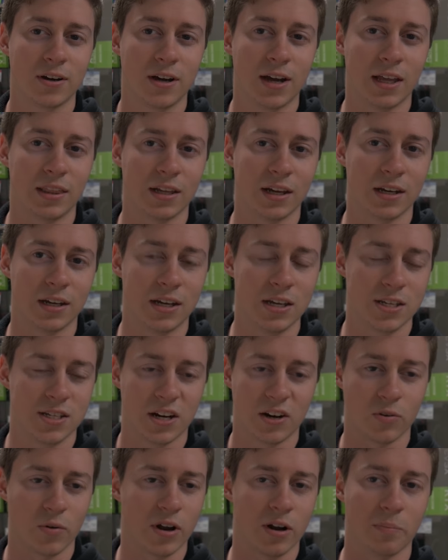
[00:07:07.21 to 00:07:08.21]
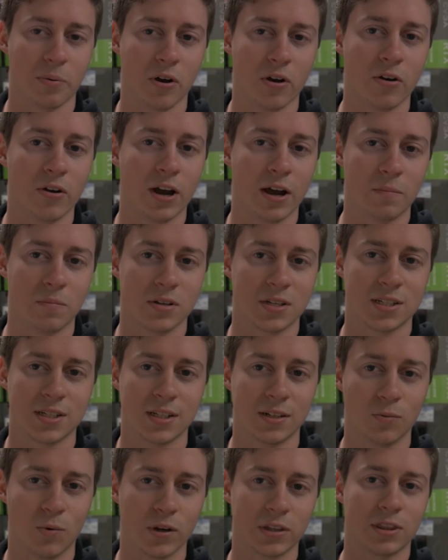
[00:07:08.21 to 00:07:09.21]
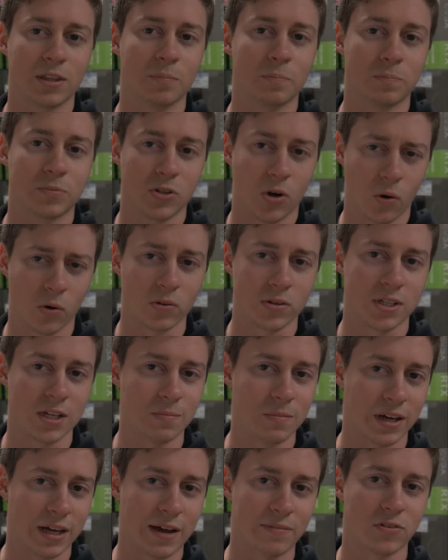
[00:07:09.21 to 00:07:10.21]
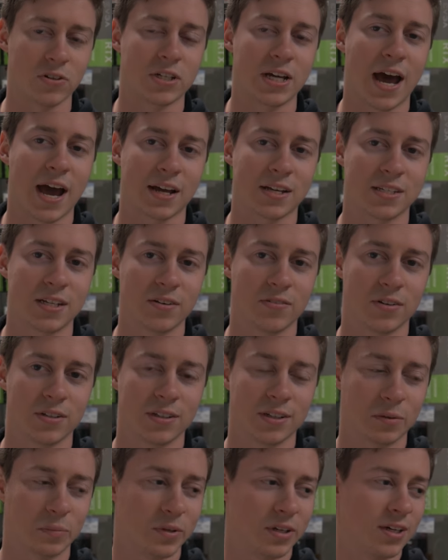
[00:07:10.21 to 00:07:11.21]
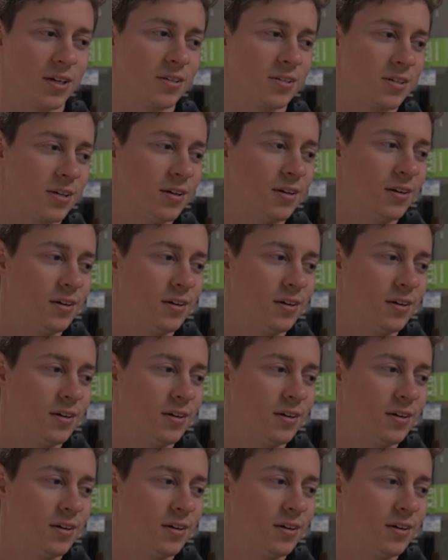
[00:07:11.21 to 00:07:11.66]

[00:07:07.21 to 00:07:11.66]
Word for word: and then he's gonna run a program to see what the total's gonna be like after tax and everything, because